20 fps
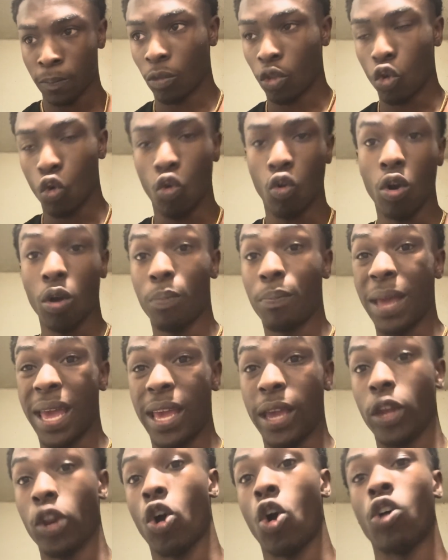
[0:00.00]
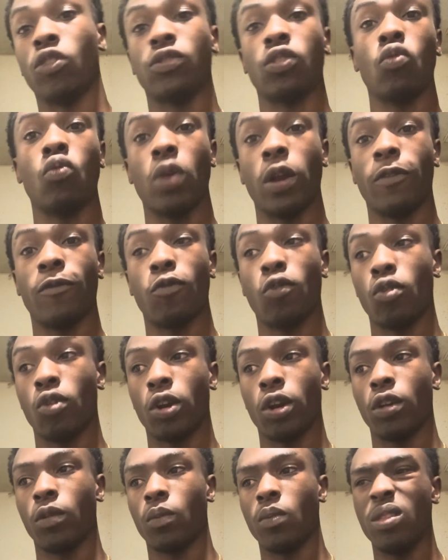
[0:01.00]
or paid off to work for
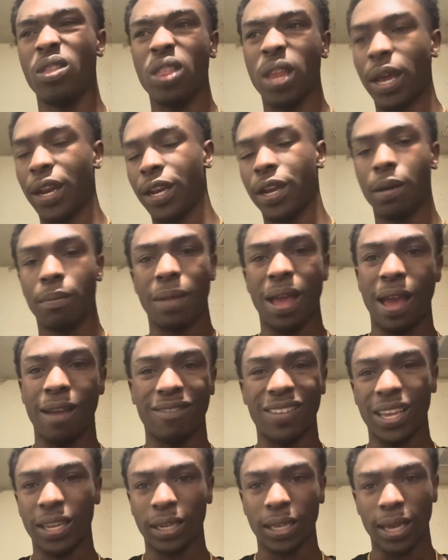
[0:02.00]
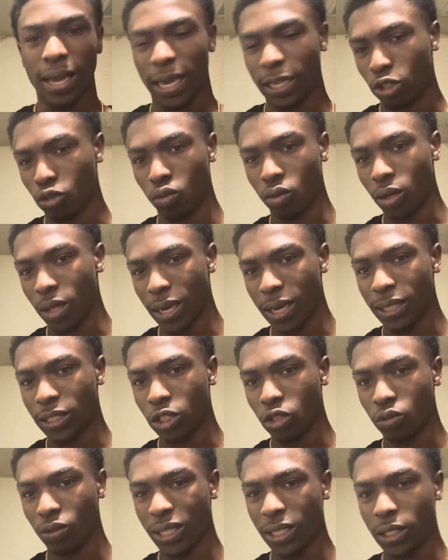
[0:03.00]
her. None of them have any actual
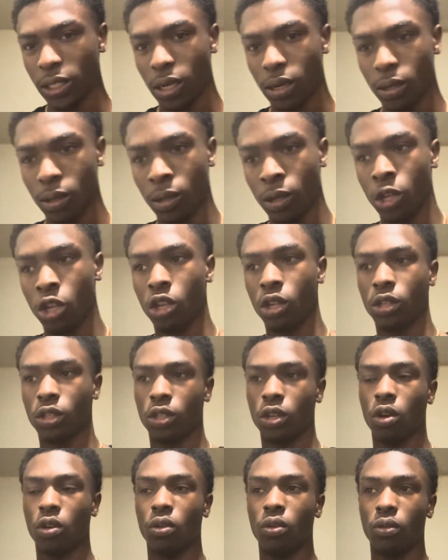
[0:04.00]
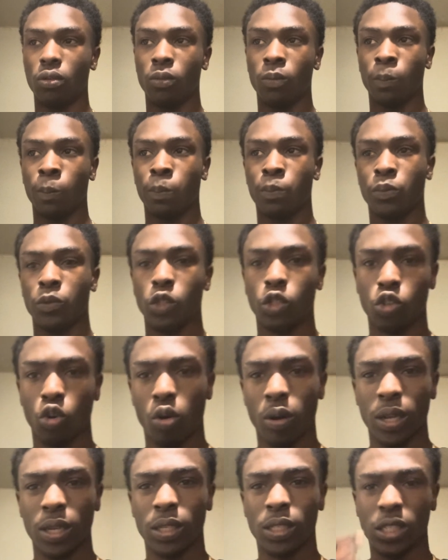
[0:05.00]
connections with each other. So
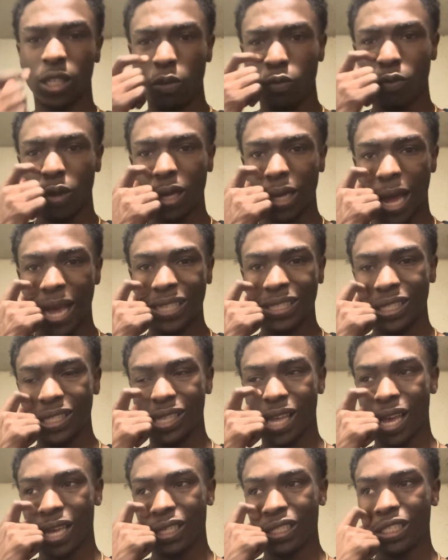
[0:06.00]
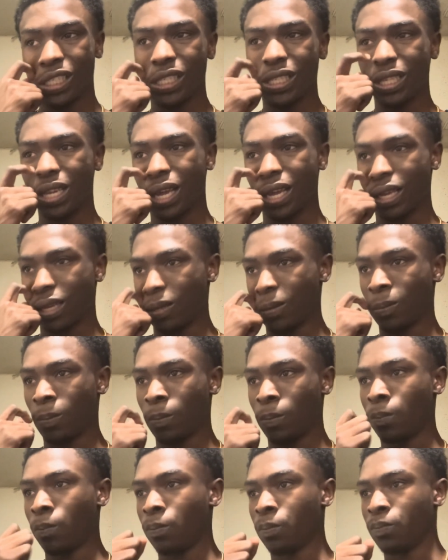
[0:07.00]
Shorty, she realizes that, and she's like,
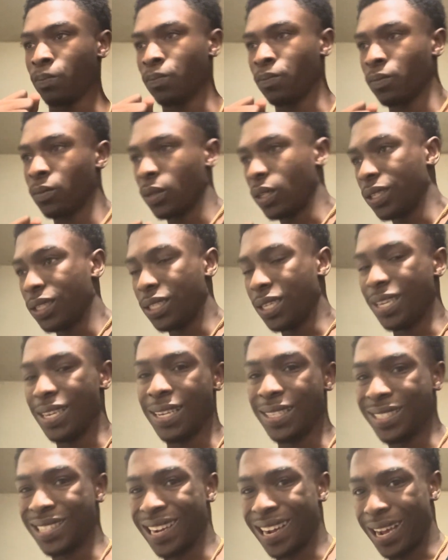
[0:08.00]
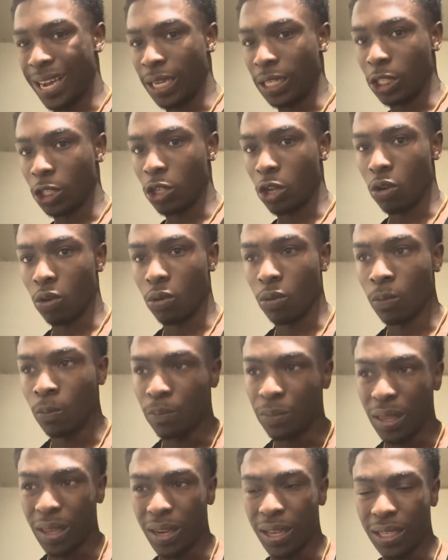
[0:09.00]
she gets in the ISO,
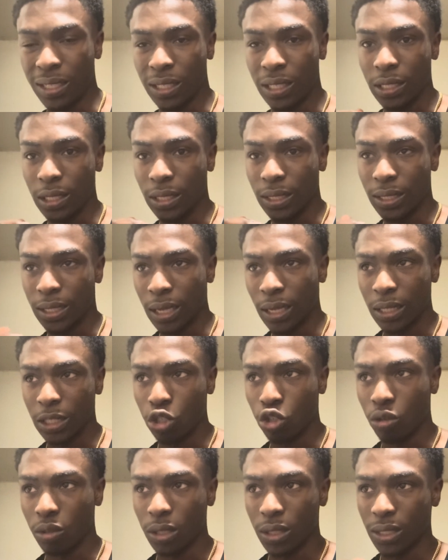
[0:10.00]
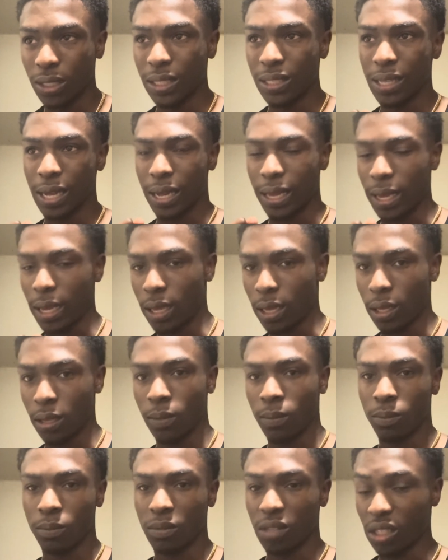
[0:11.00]
and then she's telling Julian, she's like, hey,
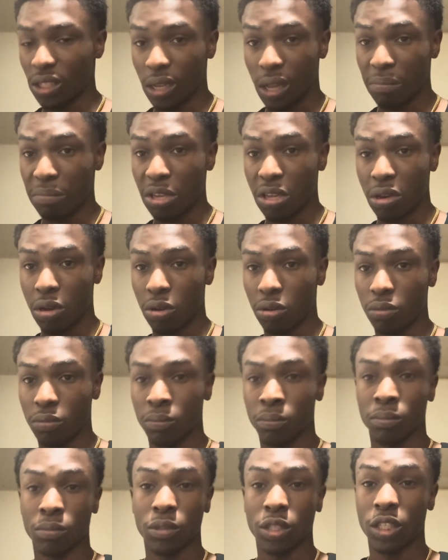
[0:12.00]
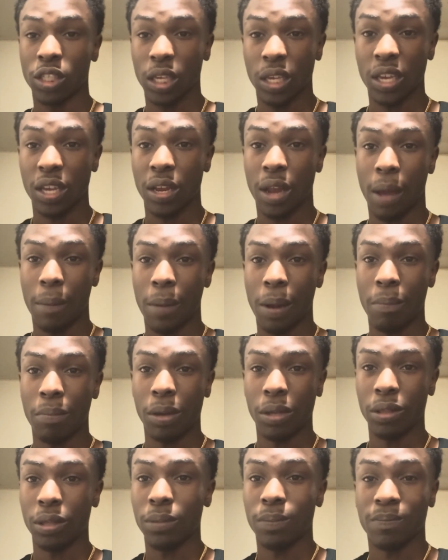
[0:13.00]
just let me go. She kidnapped my
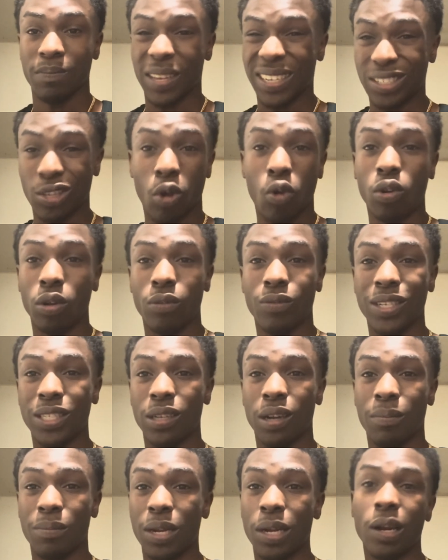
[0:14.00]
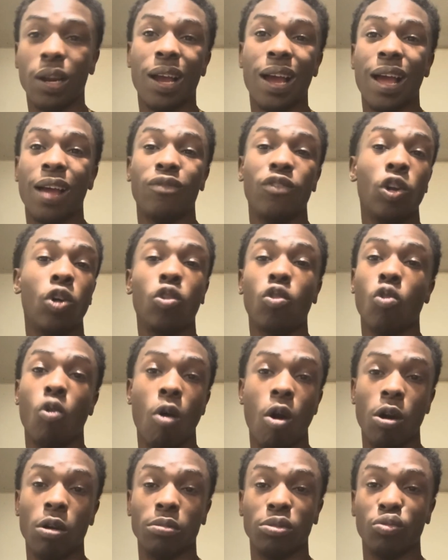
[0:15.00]
brother. That's the only reason I'm here. I have no
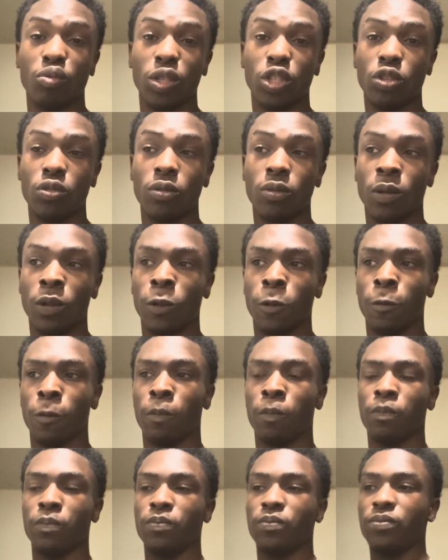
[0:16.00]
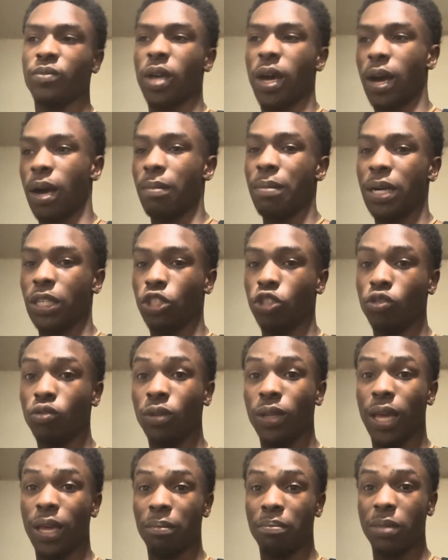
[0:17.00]
qualms with you. How about you
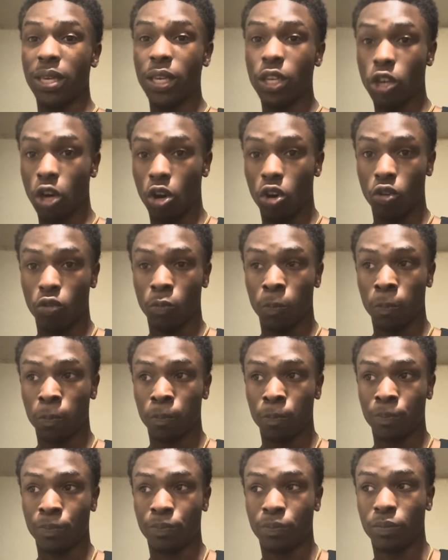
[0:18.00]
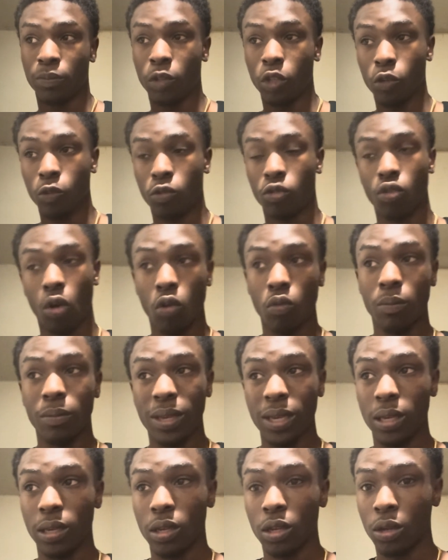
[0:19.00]
let me go? You throw
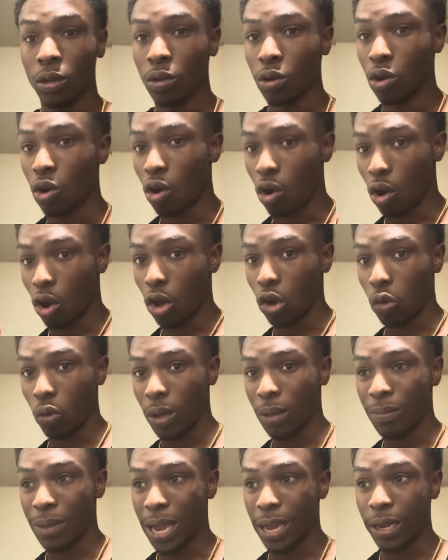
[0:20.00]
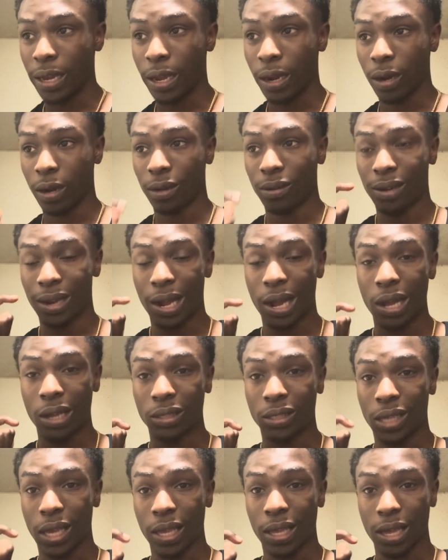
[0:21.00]
me all the way back there. I'll
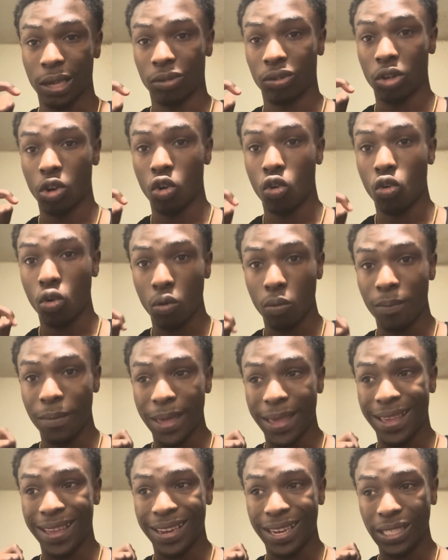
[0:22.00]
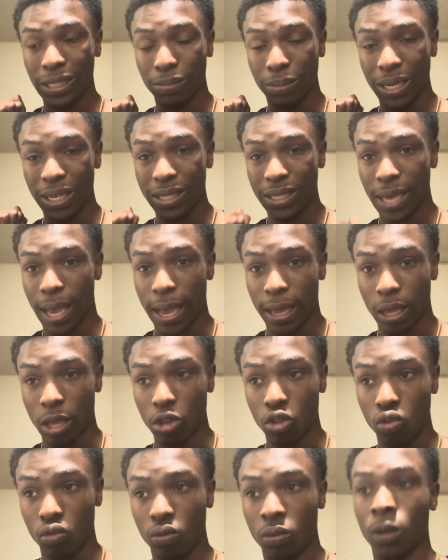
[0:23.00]
take out the old man that's been attacking
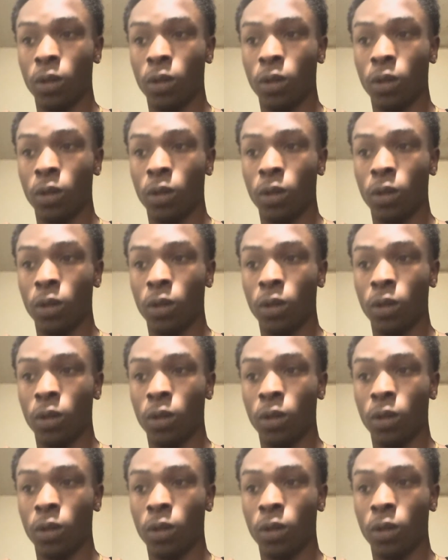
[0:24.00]
you.